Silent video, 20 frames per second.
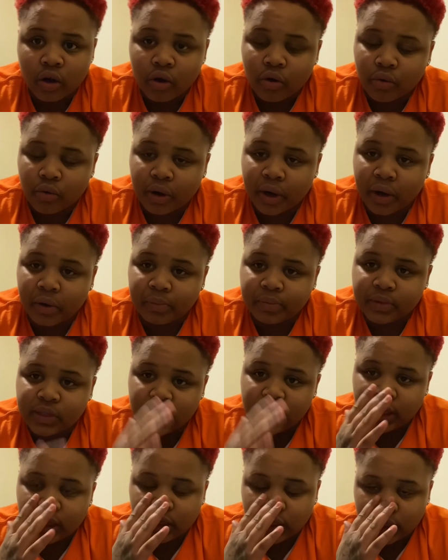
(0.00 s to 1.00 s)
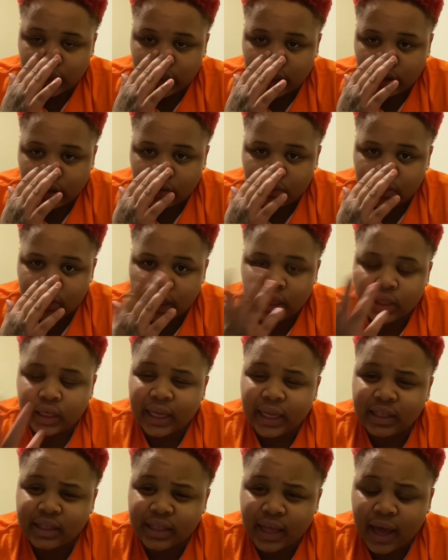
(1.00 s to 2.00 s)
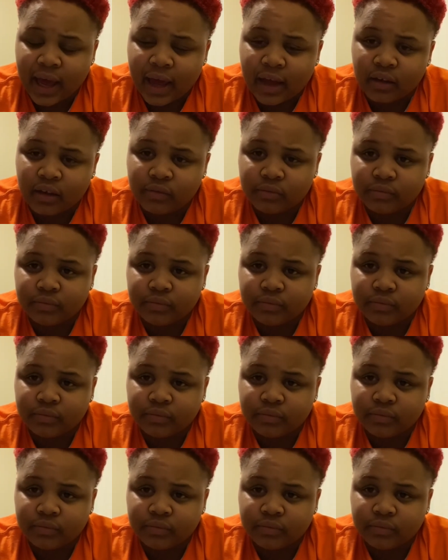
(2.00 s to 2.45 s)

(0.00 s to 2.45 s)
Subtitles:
or helped anything like that.